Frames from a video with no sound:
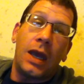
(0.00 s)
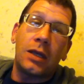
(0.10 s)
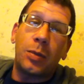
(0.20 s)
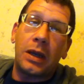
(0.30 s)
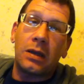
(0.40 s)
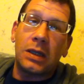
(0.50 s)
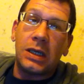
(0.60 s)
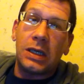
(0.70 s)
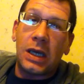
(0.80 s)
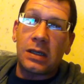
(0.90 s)
and apparently
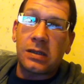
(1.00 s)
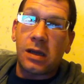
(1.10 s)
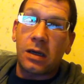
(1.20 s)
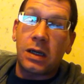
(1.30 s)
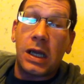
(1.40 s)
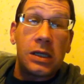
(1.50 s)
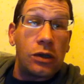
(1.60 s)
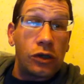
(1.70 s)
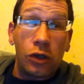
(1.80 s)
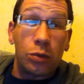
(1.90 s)
he has started a
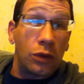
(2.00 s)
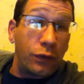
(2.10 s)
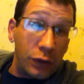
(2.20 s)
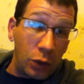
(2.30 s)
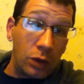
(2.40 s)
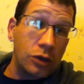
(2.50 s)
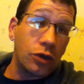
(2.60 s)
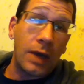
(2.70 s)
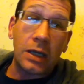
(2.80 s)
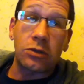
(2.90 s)
YouTube reviewer
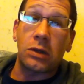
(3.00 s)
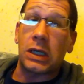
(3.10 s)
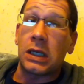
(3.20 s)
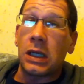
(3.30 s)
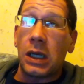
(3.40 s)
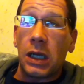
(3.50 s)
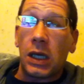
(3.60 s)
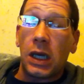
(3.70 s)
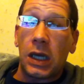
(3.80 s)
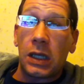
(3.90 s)
directory
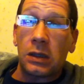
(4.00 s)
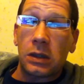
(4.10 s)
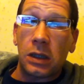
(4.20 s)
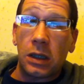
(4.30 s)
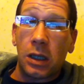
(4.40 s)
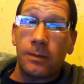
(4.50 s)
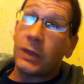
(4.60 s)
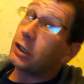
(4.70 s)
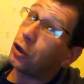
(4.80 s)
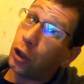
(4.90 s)
and uh,
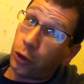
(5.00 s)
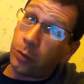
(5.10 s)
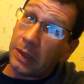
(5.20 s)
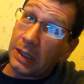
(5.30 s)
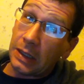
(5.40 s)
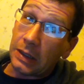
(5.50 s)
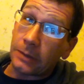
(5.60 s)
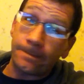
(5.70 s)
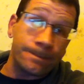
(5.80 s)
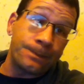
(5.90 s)
included me in
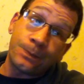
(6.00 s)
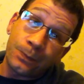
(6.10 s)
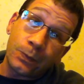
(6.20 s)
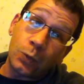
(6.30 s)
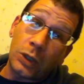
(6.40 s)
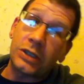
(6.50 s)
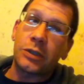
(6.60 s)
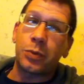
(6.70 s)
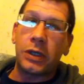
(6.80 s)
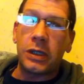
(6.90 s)
it, which
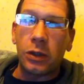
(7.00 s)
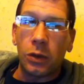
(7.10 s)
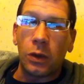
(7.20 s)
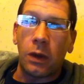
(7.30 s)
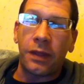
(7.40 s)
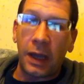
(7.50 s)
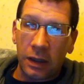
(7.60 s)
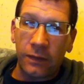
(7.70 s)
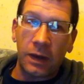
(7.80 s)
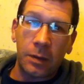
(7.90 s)
is pretty cool. Thank
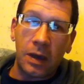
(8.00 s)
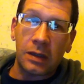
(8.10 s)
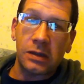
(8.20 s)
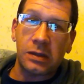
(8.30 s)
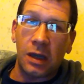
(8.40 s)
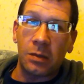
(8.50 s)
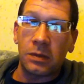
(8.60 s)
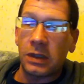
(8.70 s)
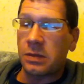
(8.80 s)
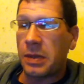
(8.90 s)
you very much.
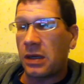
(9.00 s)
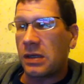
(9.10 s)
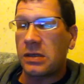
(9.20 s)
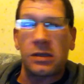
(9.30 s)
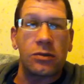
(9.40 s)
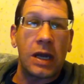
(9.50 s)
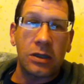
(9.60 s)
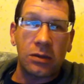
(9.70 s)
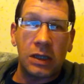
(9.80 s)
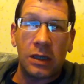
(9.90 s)
Um, apparently it's a
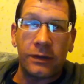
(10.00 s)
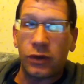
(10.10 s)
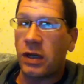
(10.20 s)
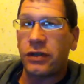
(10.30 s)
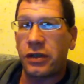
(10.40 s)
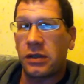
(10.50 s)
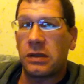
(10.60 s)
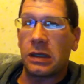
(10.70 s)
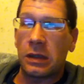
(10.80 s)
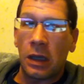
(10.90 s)
directory of
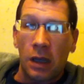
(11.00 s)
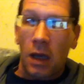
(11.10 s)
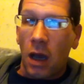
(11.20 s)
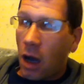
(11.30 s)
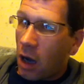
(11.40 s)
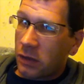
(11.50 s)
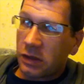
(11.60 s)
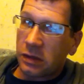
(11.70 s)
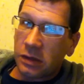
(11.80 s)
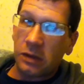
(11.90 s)
trusted and
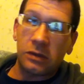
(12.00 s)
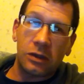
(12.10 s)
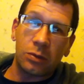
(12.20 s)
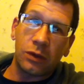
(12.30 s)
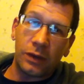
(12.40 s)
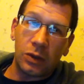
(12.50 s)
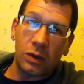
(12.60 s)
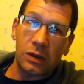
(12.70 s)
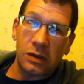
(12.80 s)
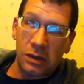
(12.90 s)
honest YouTube
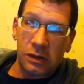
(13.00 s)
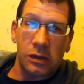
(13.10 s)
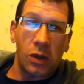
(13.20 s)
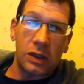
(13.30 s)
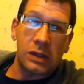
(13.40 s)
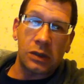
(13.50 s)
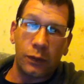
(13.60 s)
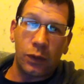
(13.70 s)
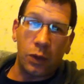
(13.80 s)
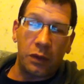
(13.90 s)
reviewers and so on and so
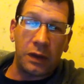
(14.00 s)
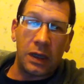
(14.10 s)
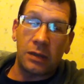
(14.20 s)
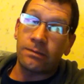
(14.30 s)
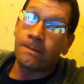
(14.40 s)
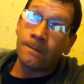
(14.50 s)
forth, and